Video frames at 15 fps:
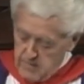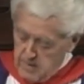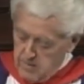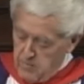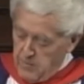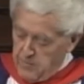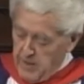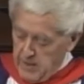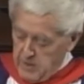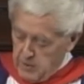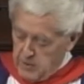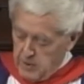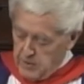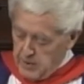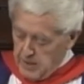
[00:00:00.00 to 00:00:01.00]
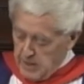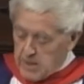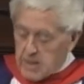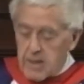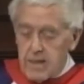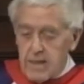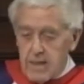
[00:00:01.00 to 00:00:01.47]
reflected in the
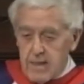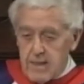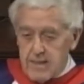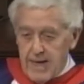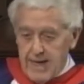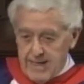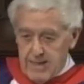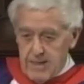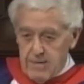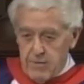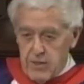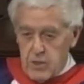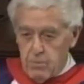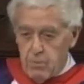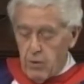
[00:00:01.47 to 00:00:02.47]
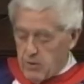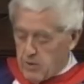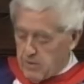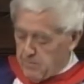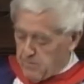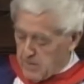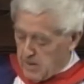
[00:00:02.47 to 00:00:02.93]
title of this book,
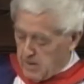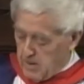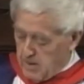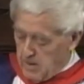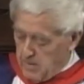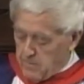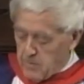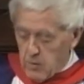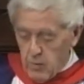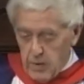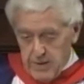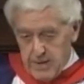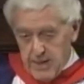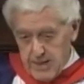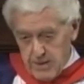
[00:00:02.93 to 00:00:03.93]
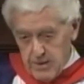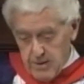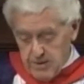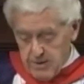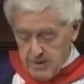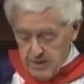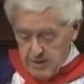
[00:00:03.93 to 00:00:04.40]
"What Does
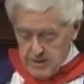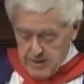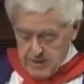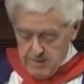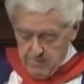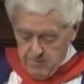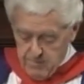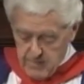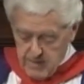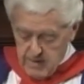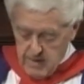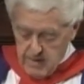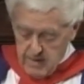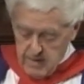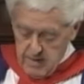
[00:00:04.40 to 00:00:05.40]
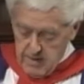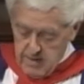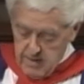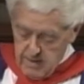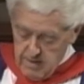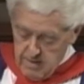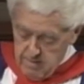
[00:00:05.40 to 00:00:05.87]
Not Kill Us
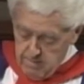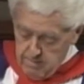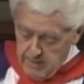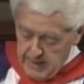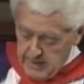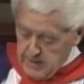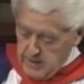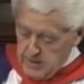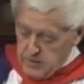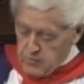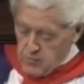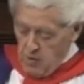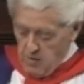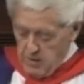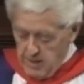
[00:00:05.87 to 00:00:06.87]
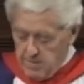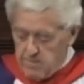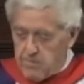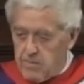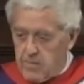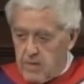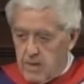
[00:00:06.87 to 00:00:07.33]
Makes Us Stronger."
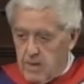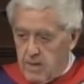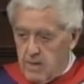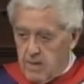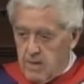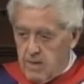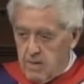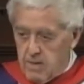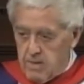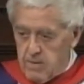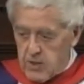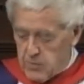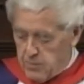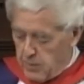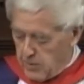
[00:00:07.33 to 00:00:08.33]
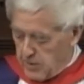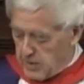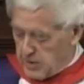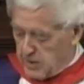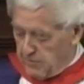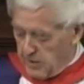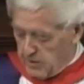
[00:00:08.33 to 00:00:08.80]
This book is
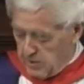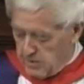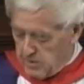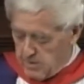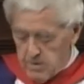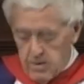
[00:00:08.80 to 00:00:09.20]
devoted